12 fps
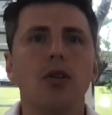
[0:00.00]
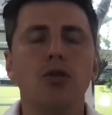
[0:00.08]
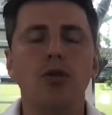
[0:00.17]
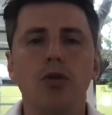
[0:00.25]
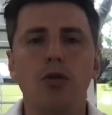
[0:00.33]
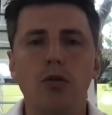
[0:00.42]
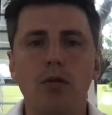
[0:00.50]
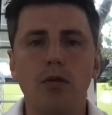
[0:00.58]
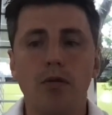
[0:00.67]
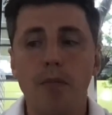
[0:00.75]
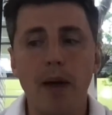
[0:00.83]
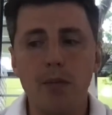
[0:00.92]

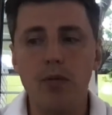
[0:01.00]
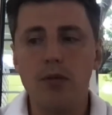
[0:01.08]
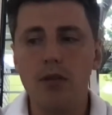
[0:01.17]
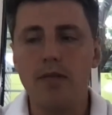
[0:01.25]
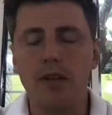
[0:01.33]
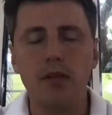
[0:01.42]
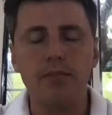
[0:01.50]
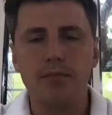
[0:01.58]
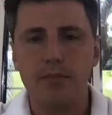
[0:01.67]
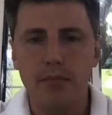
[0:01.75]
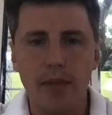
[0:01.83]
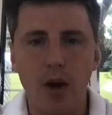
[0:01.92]
for people to develop
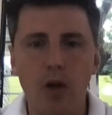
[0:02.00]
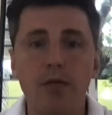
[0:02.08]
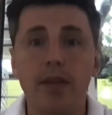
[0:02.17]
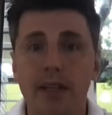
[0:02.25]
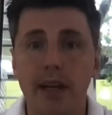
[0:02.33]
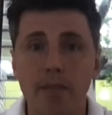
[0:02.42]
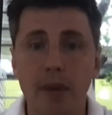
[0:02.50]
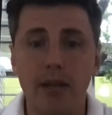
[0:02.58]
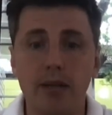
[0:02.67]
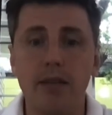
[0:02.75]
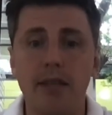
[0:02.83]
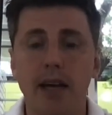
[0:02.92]
health and to get better
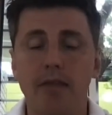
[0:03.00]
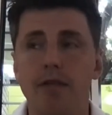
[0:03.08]
and to get